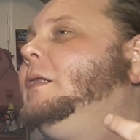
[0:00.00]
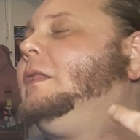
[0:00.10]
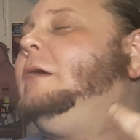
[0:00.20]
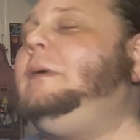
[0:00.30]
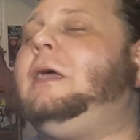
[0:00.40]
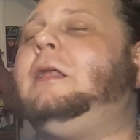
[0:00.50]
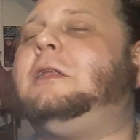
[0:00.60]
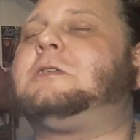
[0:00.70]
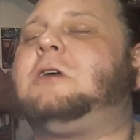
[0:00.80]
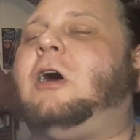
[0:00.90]
Let me
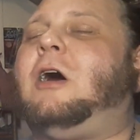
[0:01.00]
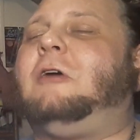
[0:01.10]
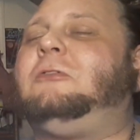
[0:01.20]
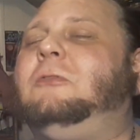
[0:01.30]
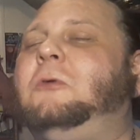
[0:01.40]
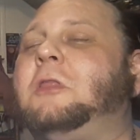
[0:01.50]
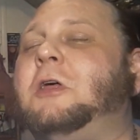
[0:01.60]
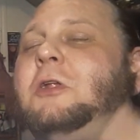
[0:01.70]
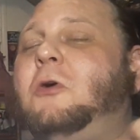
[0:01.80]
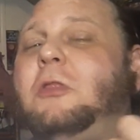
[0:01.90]
end this off with
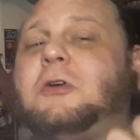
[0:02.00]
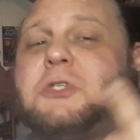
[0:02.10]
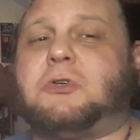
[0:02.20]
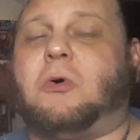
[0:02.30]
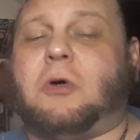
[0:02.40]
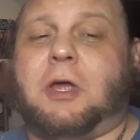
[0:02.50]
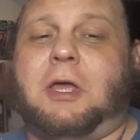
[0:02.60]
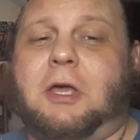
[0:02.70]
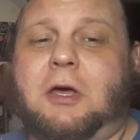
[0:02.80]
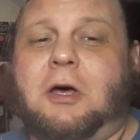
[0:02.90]
another
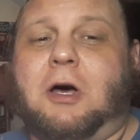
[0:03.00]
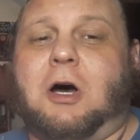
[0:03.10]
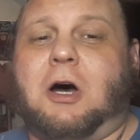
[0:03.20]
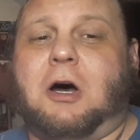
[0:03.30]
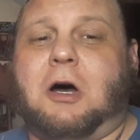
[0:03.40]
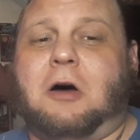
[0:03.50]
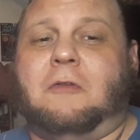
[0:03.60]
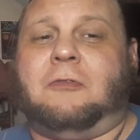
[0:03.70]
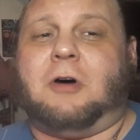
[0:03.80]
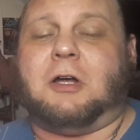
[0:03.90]
story
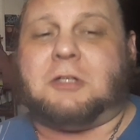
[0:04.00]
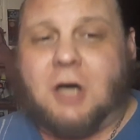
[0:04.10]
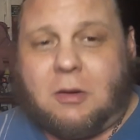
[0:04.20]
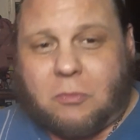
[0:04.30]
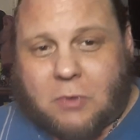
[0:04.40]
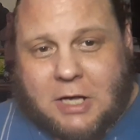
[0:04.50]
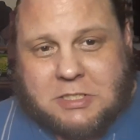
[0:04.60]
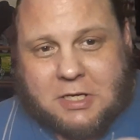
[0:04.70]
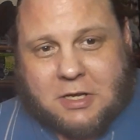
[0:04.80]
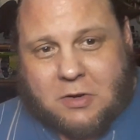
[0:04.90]
of a dumb
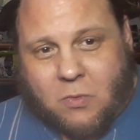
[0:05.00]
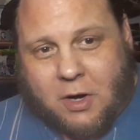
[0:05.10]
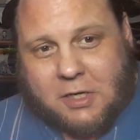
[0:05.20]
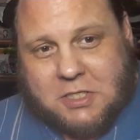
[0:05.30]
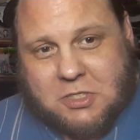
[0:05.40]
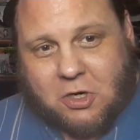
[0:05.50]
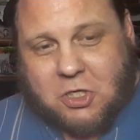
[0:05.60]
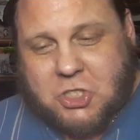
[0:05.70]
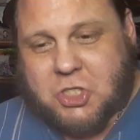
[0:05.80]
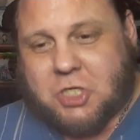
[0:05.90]
resident wanting to
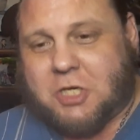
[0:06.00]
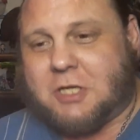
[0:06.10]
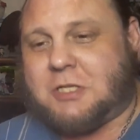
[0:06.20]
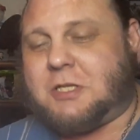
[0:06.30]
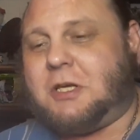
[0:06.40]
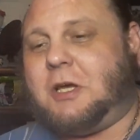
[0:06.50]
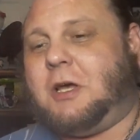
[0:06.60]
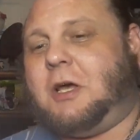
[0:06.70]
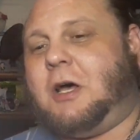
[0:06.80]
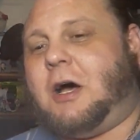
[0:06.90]
start shit.
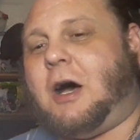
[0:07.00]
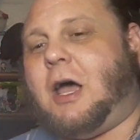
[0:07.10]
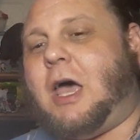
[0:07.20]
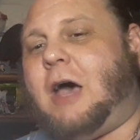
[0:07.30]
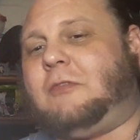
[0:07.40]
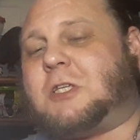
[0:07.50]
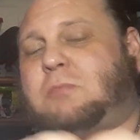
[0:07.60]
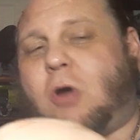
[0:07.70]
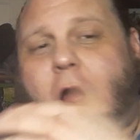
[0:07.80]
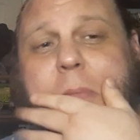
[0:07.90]
I have this
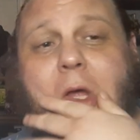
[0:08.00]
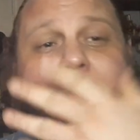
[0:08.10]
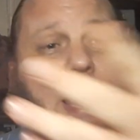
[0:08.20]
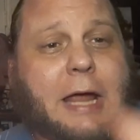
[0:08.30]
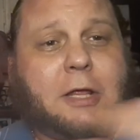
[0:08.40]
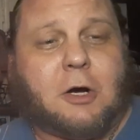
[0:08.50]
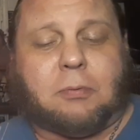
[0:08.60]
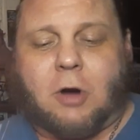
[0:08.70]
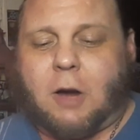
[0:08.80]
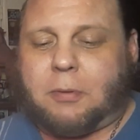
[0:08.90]
property, the Kite Hill
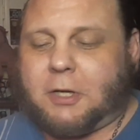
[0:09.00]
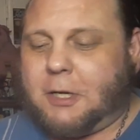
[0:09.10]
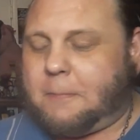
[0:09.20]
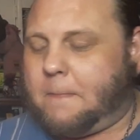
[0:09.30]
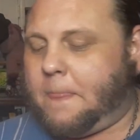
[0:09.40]
property,